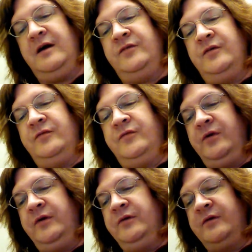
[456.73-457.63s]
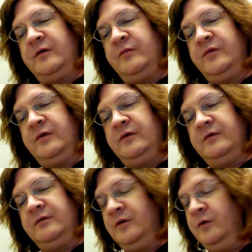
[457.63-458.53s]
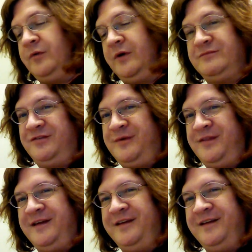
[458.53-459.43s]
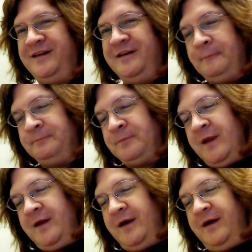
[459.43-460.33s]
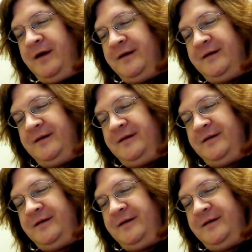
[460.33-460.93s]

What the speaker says: Gonzo folded his arms. Oops, I just read that, didn't I?